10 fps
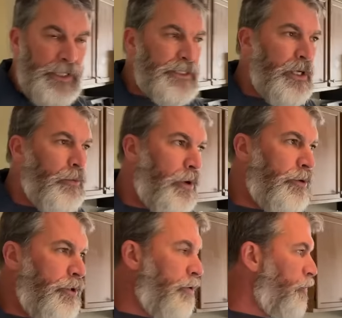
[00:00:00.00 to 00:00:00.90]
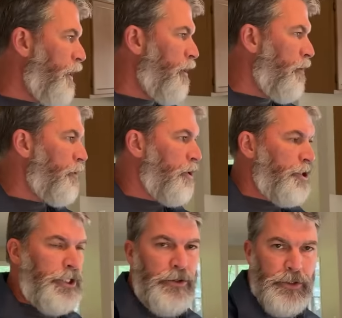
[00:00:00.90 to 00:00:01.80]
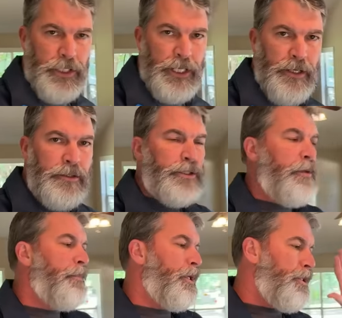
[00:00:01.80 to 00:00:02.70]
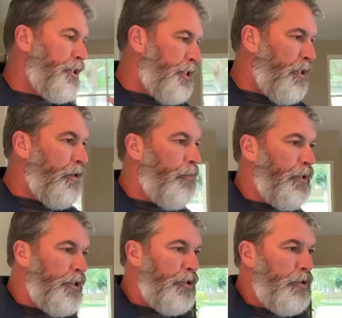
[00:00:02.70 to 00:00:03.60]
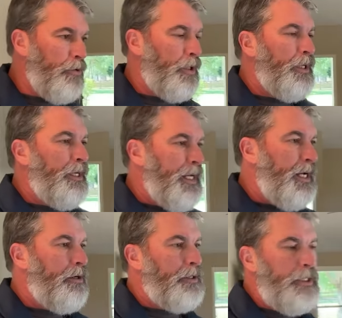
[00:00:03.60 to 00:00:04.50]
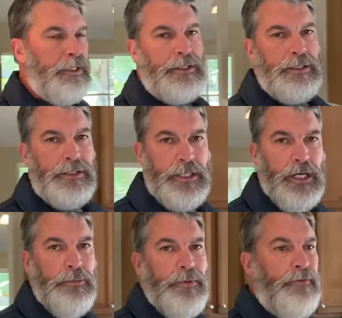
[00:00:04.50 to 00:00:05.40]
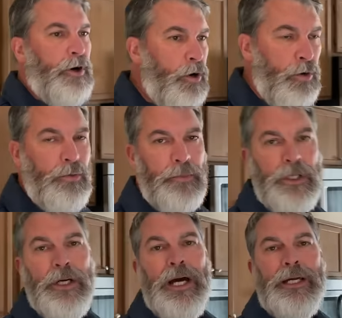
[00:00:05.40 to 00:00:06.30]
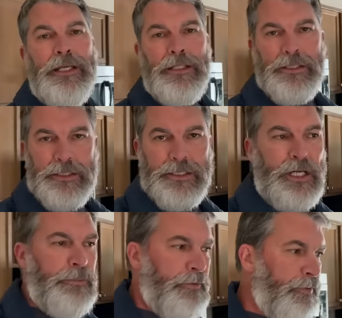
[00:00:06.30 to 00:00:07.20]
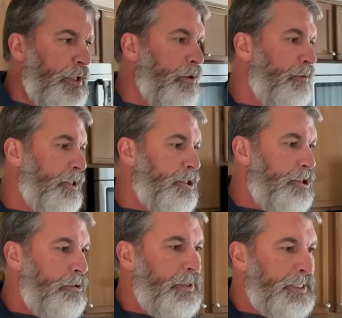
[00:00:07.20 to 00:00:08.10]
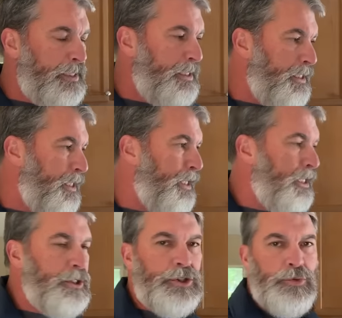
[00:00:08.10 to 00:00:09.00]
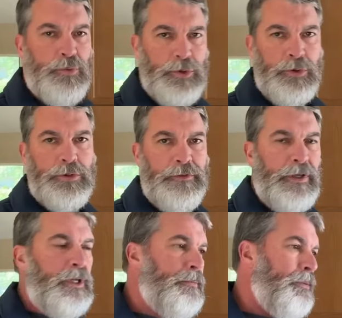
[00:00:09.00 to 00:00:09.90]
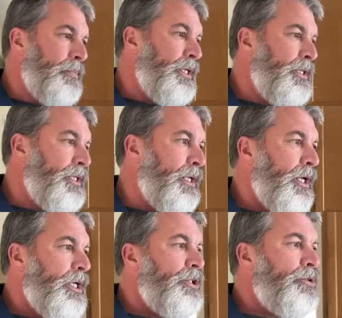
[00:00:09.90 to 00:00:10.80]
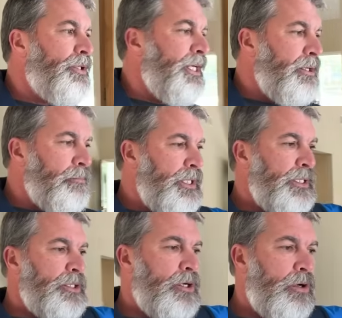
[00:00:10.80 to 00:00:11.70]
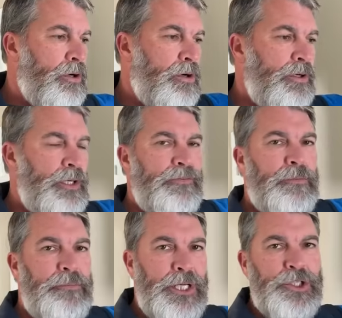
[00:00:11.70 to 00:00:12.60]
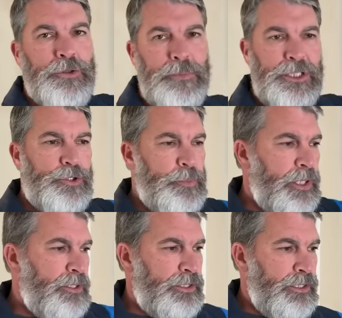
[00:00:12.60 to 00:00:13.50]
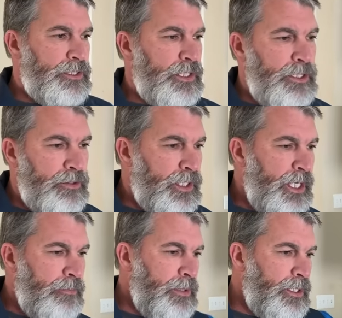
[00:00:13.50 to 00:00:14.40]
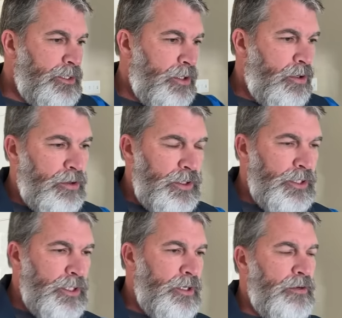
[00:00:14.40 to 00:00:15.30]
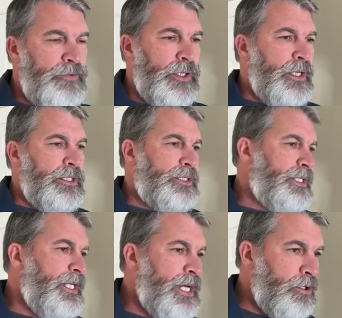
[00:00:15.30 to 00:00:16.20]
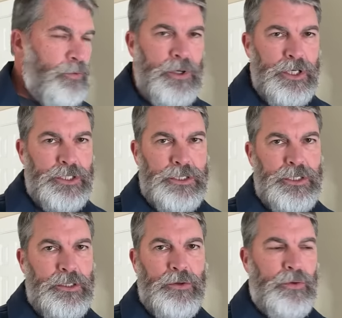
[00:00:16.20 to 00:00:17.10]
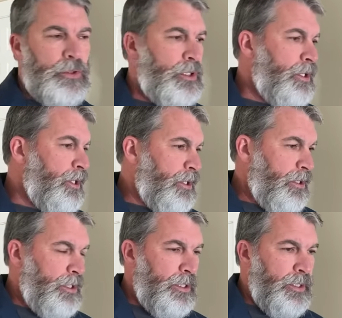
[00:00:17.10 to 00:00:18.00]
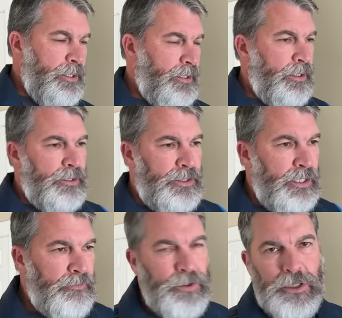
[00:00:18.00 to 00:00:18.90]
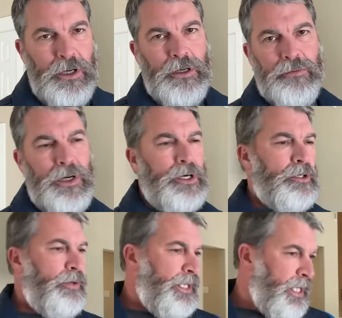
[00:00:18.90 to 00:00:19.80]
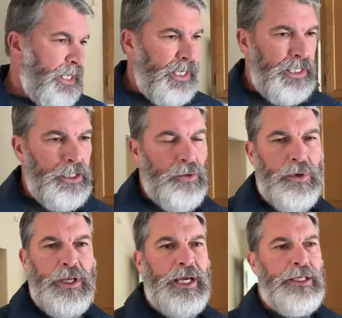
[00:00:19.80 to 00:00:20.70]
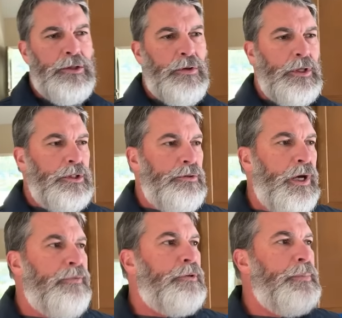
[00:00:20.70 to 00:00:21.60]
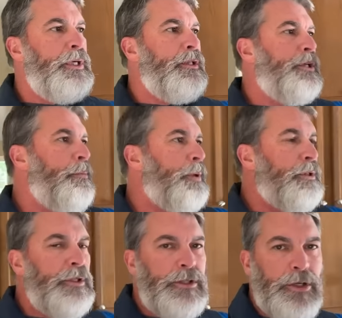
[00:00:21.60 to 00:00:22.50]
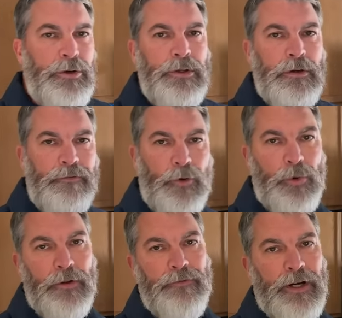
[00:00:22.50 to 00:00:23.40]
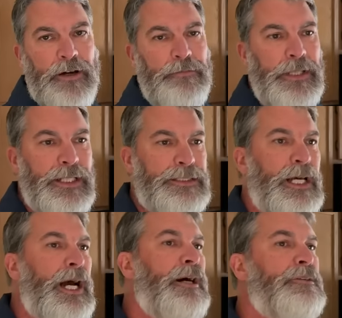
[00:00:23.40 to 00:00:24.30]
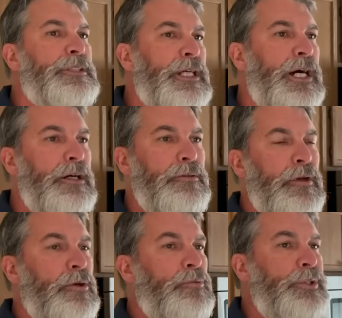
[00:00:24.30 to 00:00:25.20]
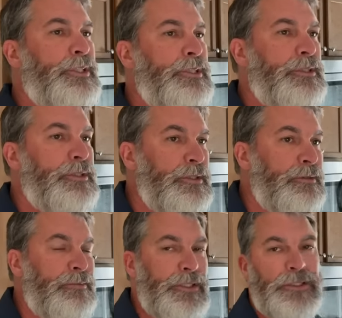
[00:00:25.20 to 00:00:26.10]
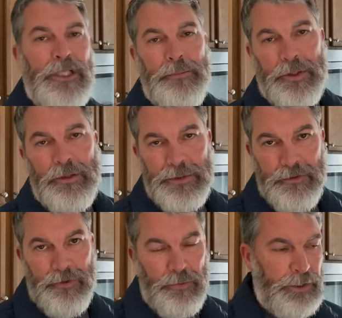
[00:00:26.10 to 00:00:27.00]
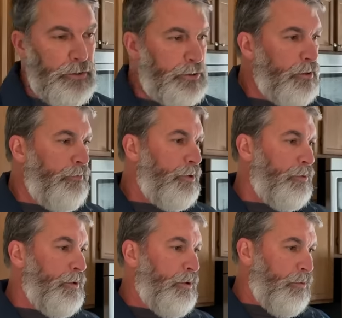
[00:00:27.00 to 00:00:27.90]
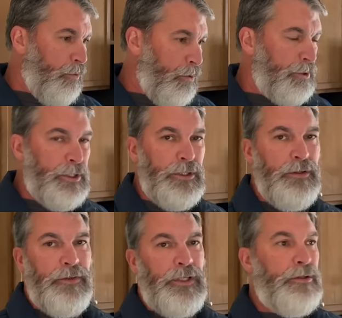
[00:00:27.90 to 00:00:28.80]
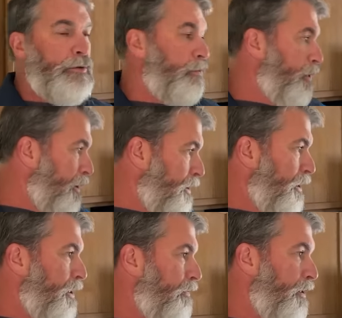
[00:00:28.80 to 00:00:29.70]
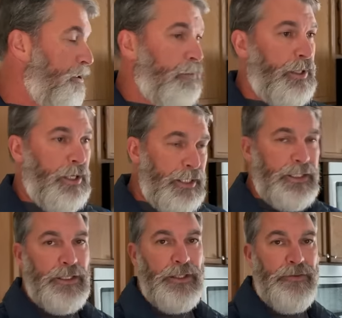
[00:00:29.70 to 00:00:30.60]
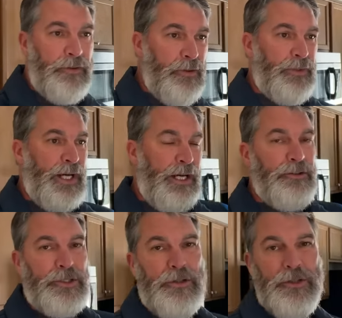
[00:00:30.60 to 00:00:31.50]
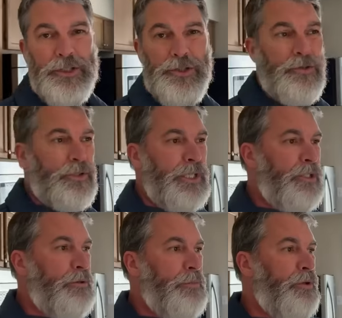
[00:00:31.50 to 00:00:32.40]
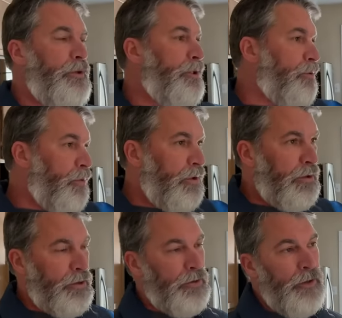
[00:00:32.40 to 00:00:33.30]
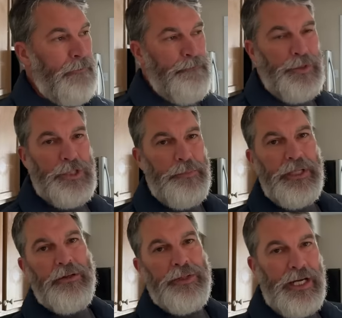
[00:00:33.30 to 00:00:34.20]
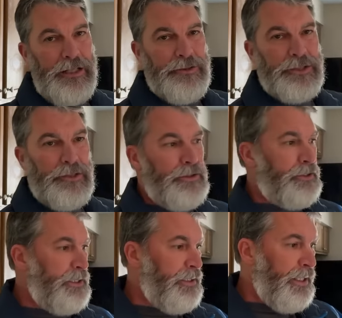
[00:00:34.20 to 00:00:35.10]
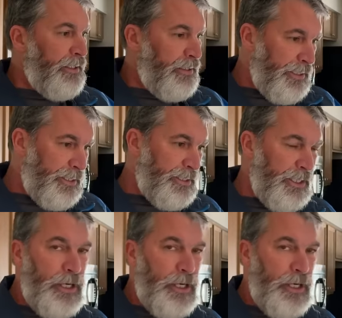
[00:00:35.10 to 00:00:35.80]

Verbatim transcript: as I walk you around. I'm gonna show you the house. I'm gonna share with you how to get this type of home, how to get this type of loan. It's USDA, it's a rural development, meaning that you can't be in the heart of a major metropolitan city. You can't be in the heart of Seattle, Washington, or Denver, Colorado, Atlanta, Orlando. You have to be typically 30 to 45 minutes outside, which is the suburbs, if you will. So if you want to live in or willing to live in or would like to live on the outskirts and you're okay commuting to work or just being on the outskirts, then this is an